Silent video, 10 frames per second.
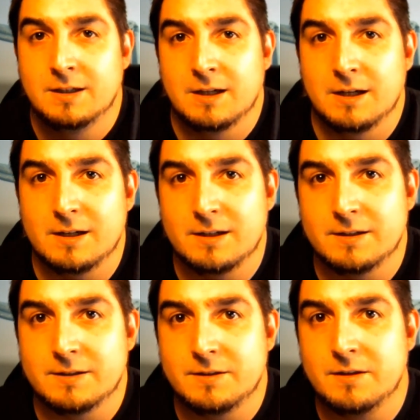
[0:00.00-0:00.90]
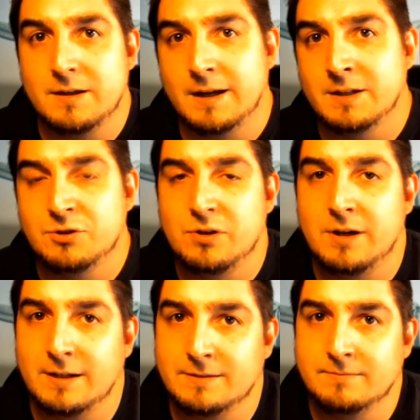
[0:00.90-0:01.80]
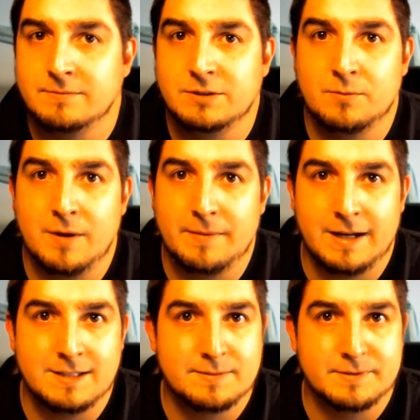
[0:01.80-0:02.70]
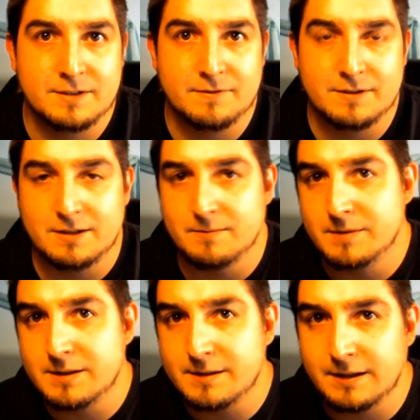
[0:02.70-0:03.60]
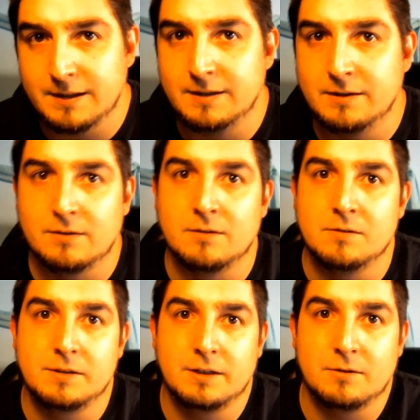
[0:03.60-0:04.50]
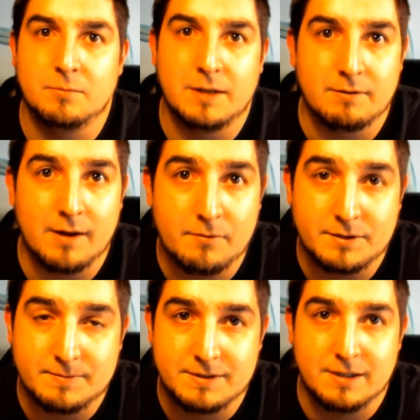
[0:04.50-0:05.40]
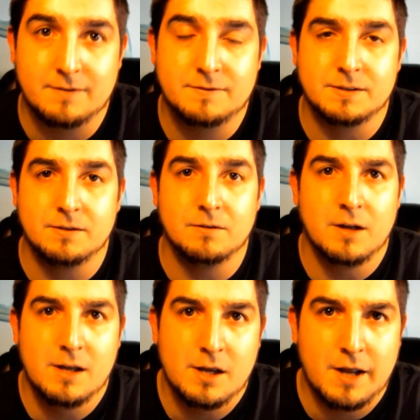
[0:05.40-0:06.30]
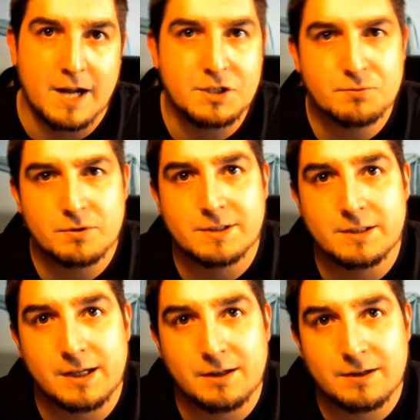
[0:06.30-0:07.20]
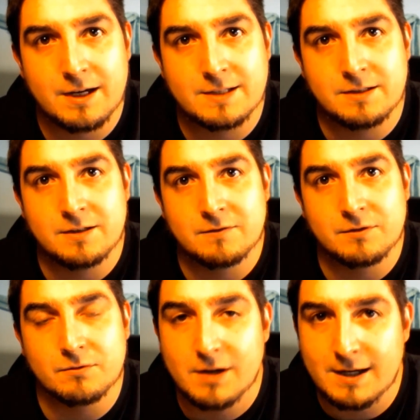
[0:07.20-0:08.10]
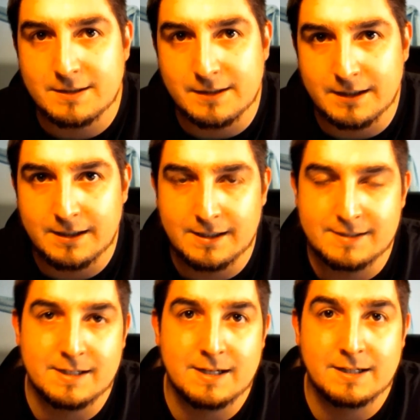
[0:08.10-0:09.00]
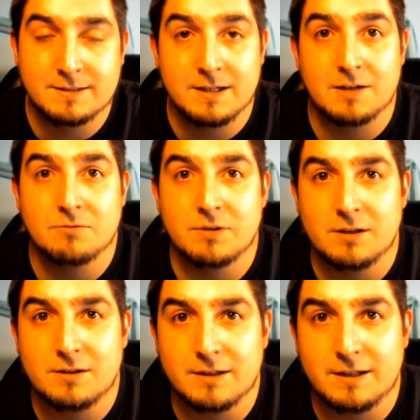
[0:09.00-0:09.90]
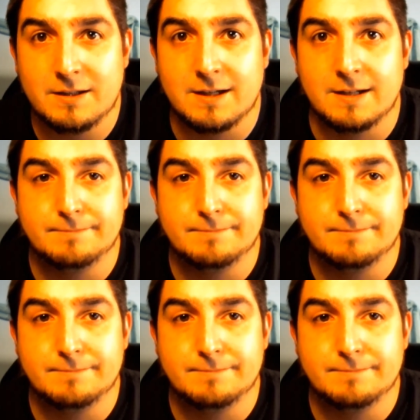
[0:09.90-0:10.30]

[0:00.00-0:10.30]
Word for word: uh, so that I can try and, you know, maybe add some stuff in that I'm missing or, you know, play around with some stuff. So I just wanted to take you guys along for the ride today as I kind of went along and did that.